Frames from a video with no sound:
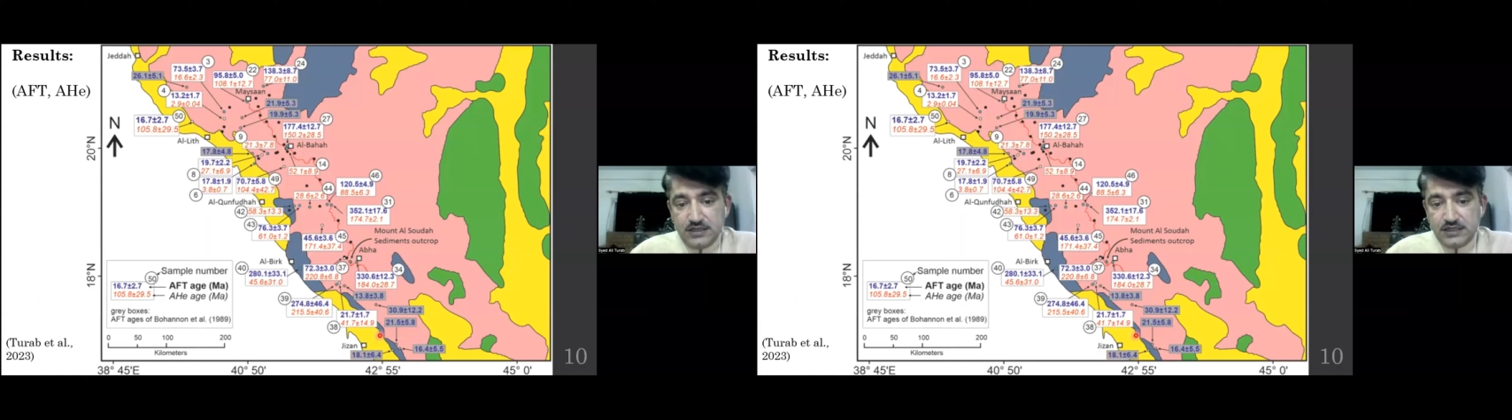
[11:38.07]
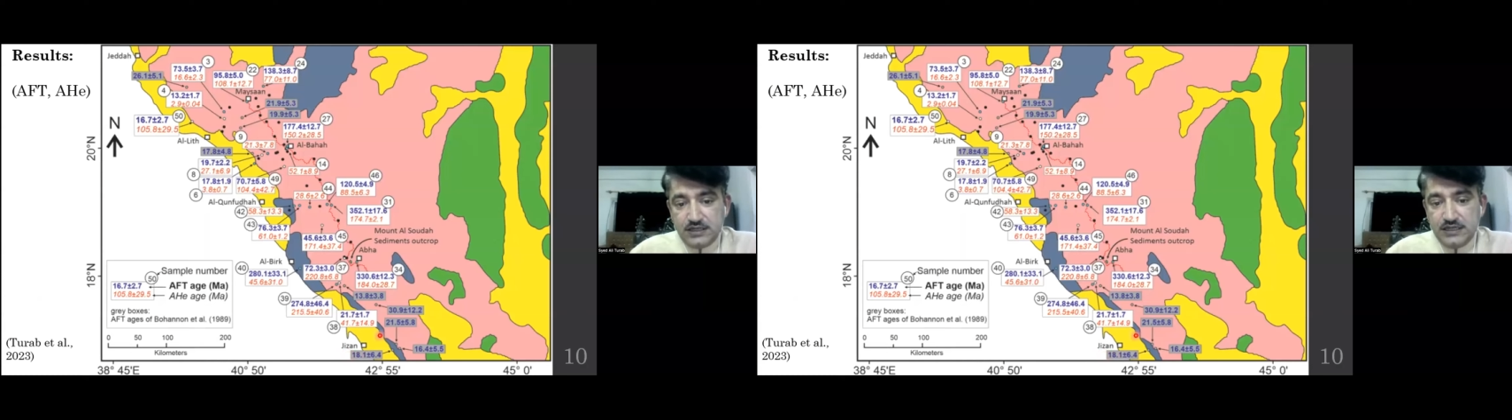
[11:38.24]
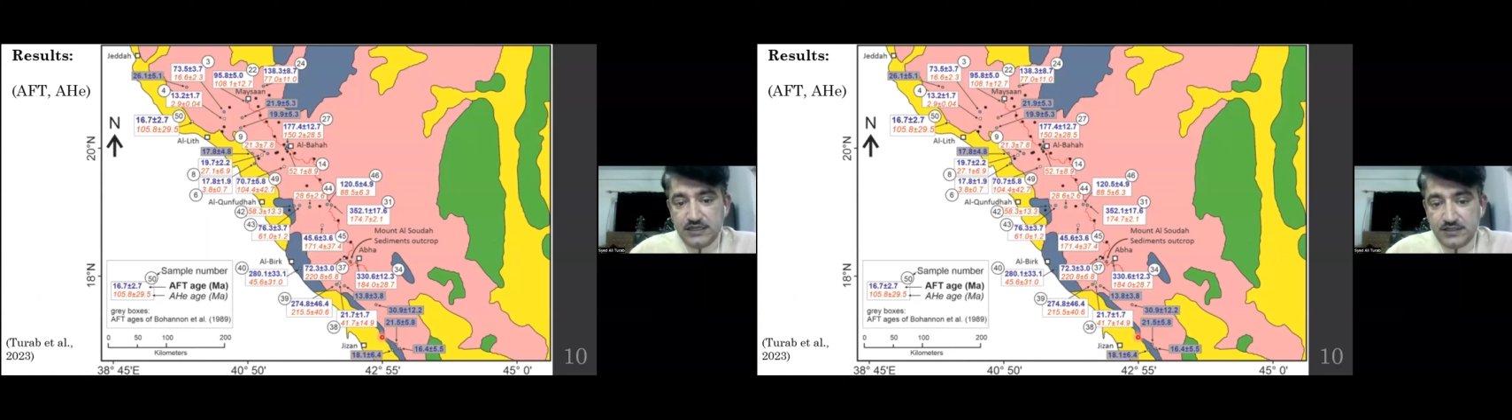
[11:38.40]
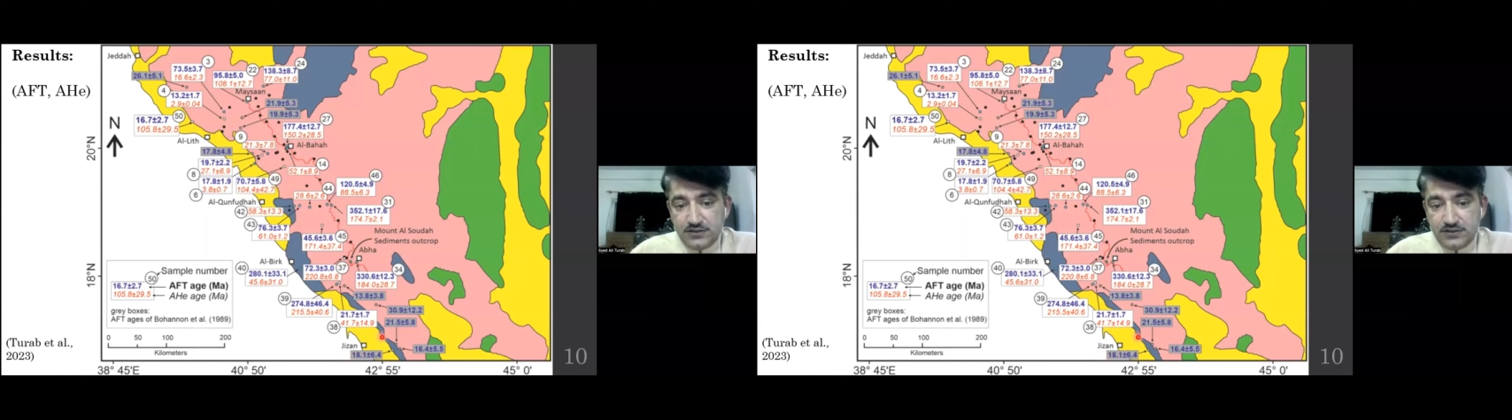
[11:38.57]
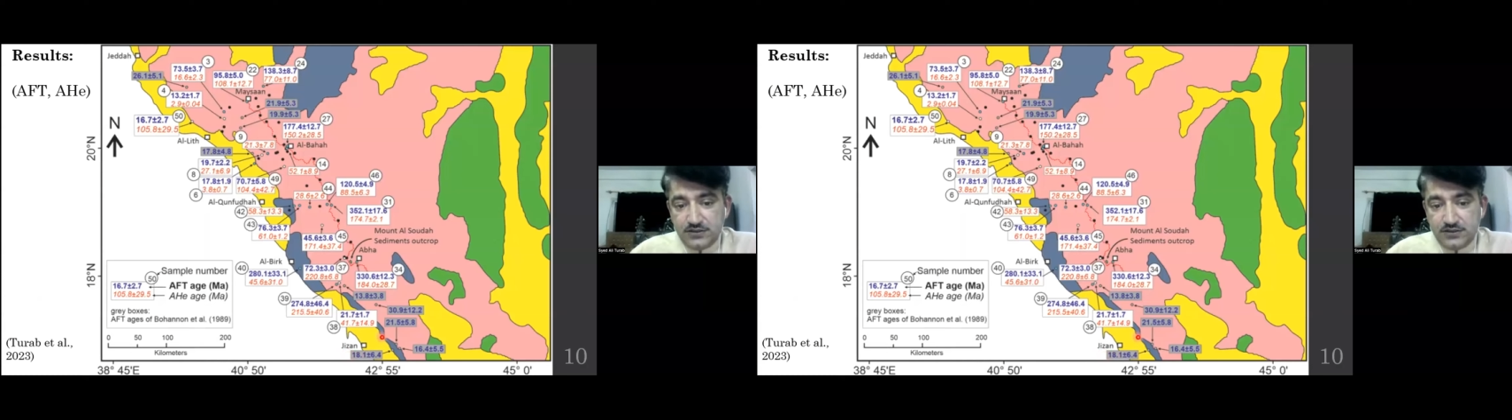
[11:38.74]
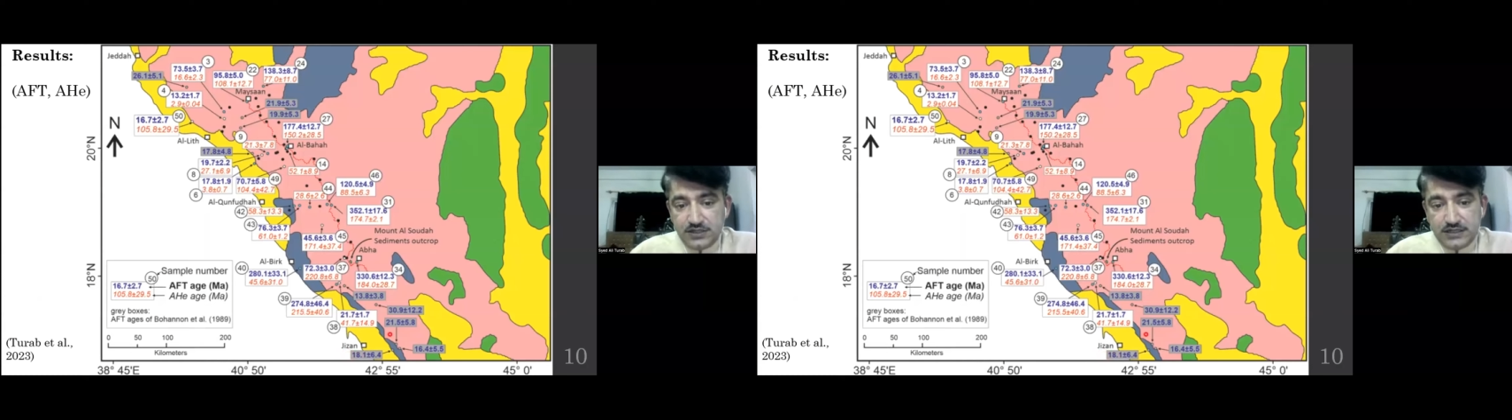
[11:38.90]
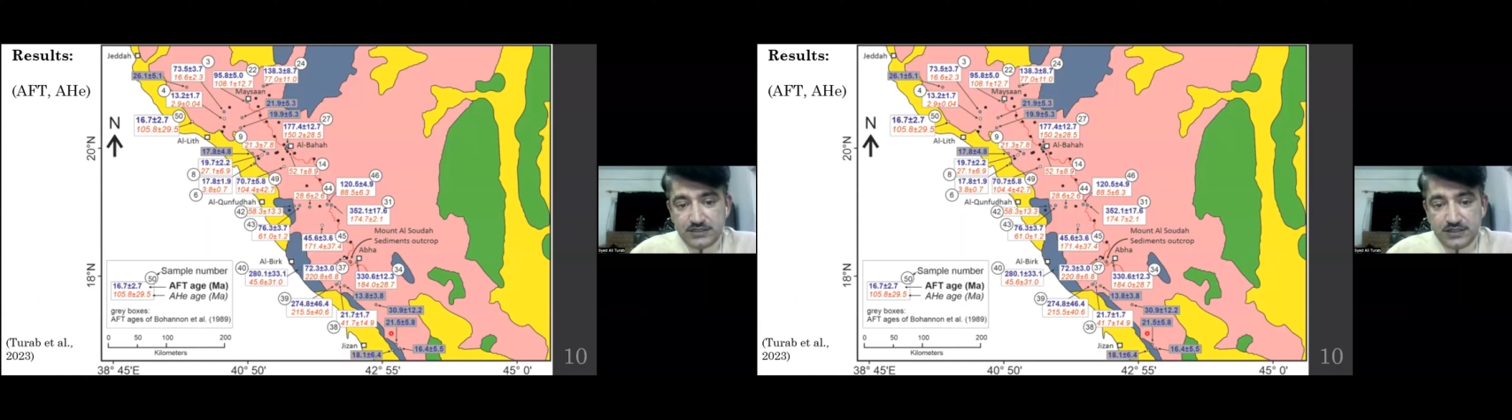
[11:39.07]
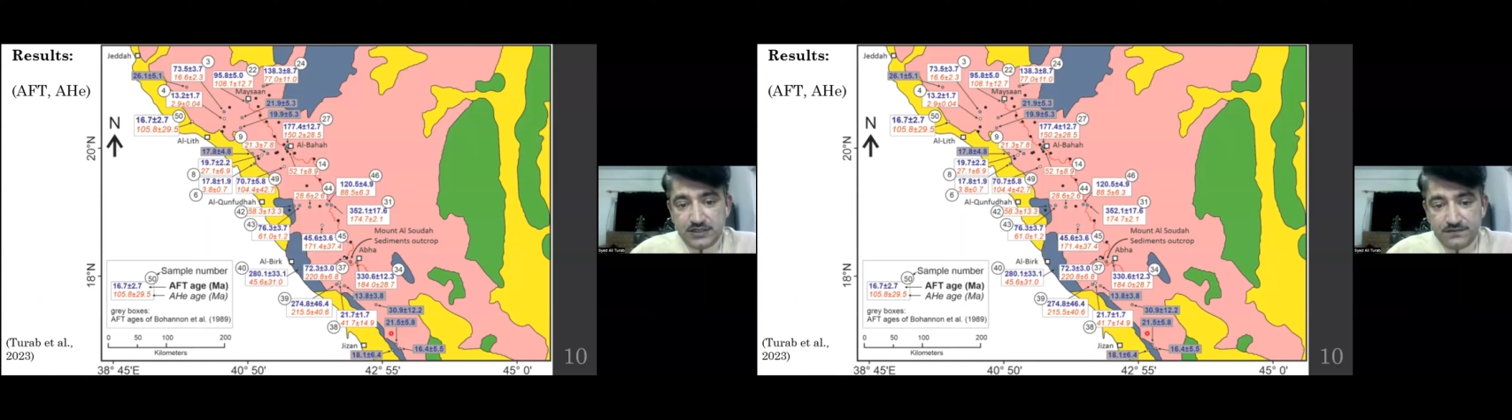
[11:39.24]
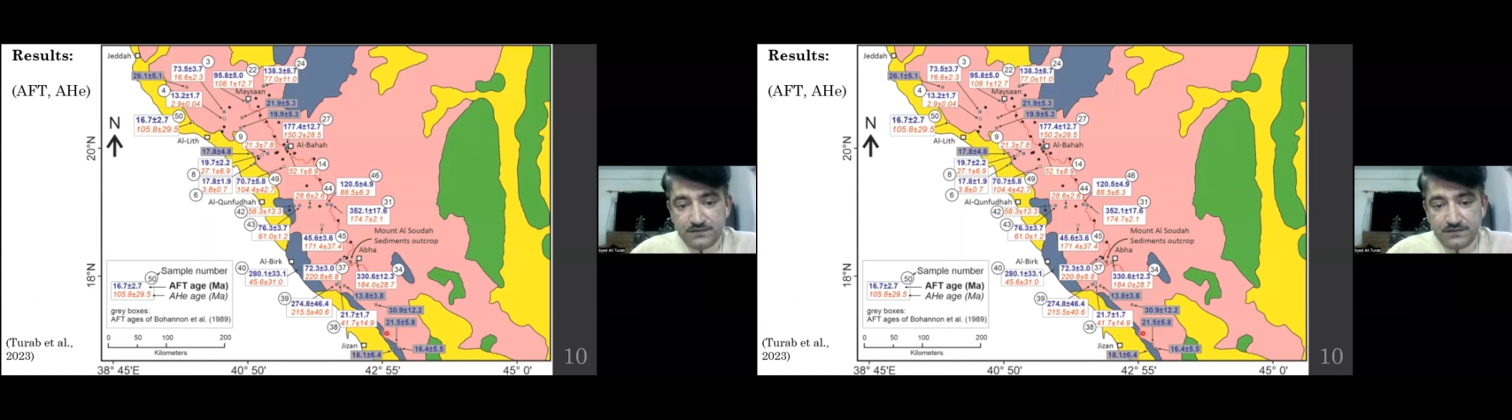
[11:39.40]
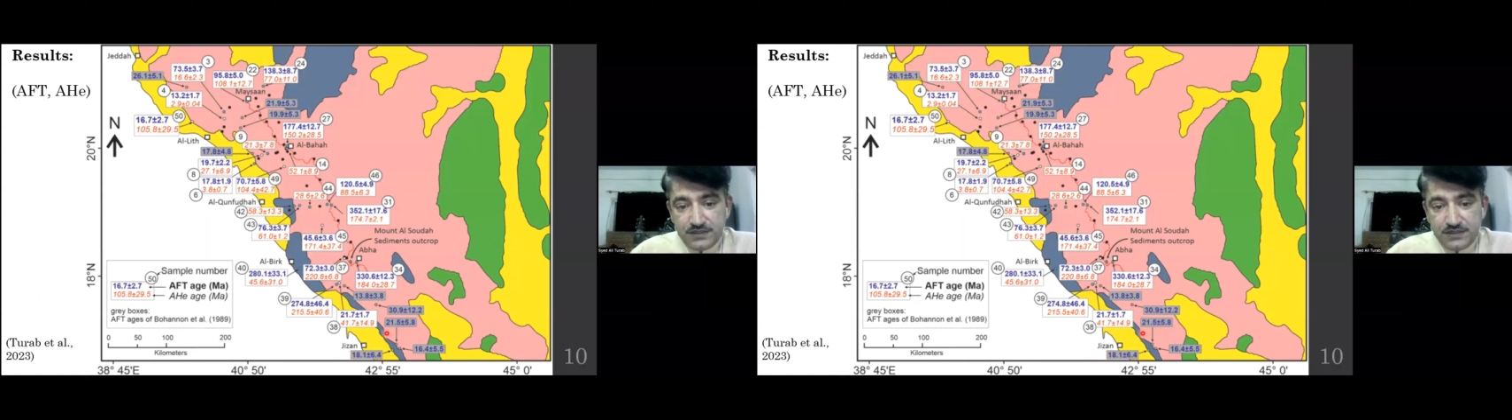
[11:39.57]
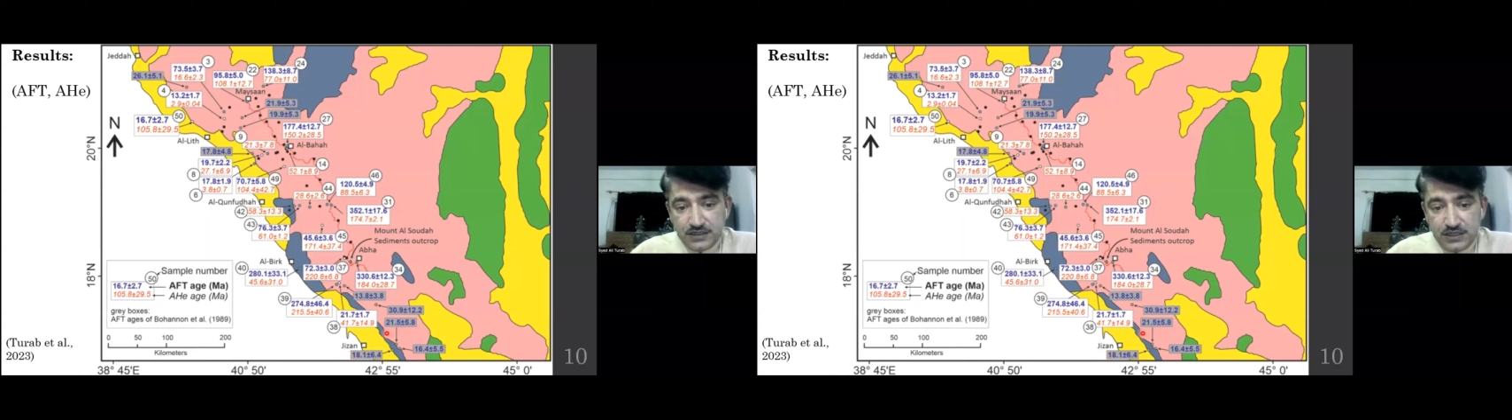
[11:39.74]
related to the Red Sea rifting.